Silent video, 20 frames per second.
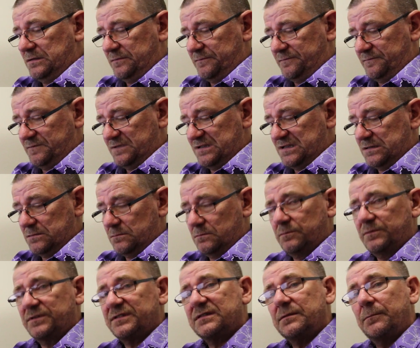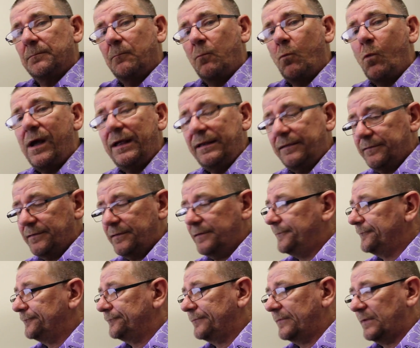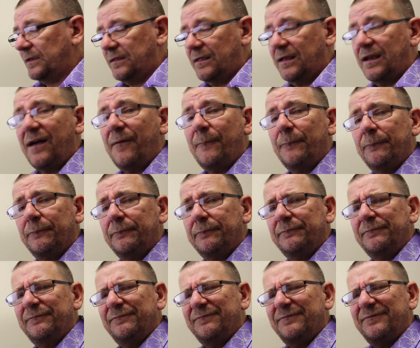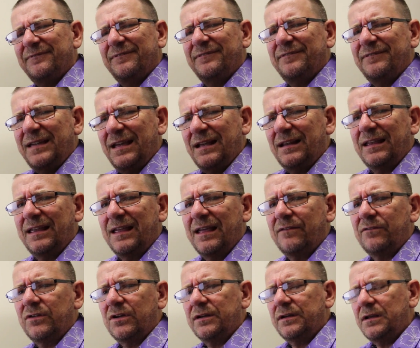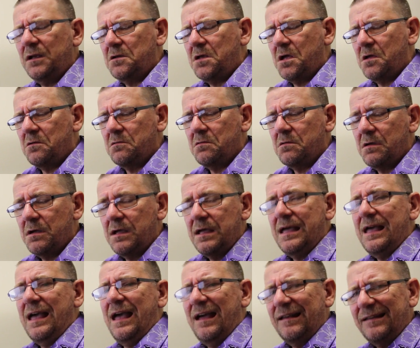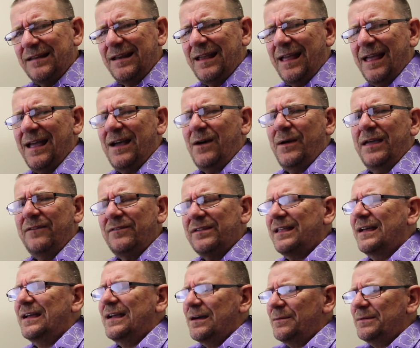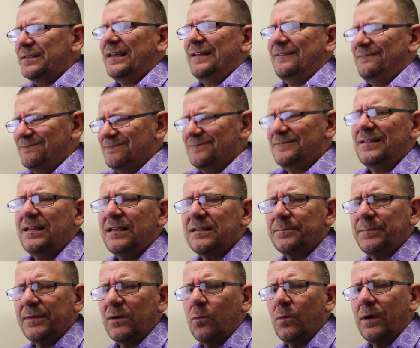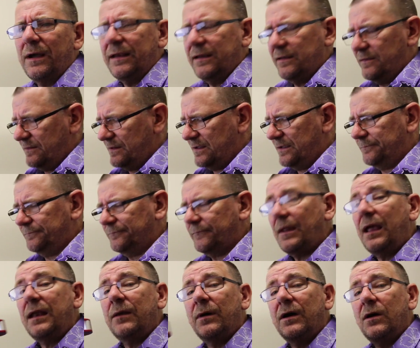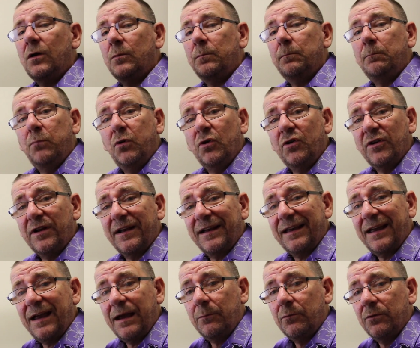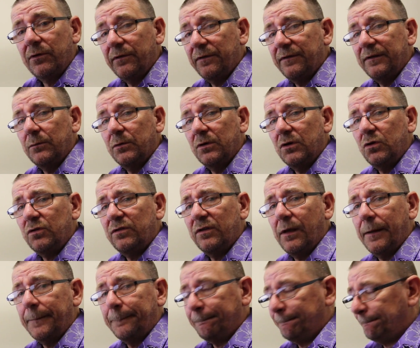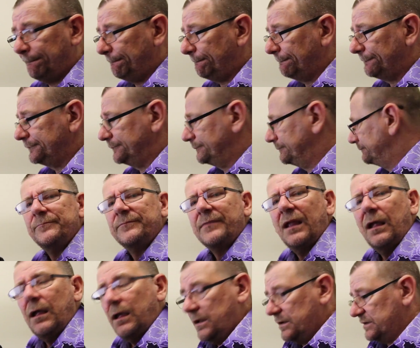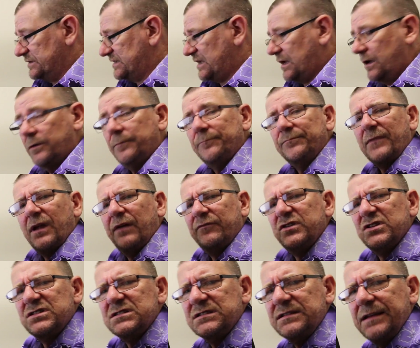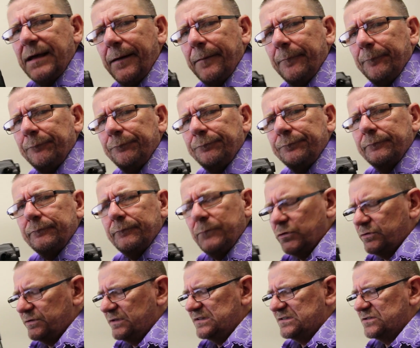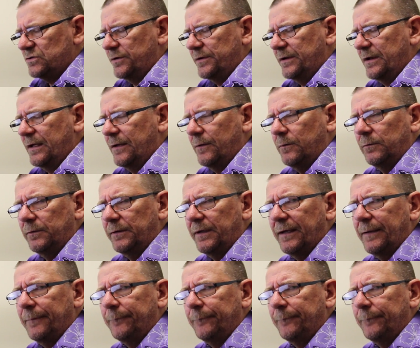thing with some weights that are fairly heavy. I don't know how heavy they are, but there's a bit of weight in that. Anyway, I'll put it on my camera and see what it looks like. So I've just put this on an old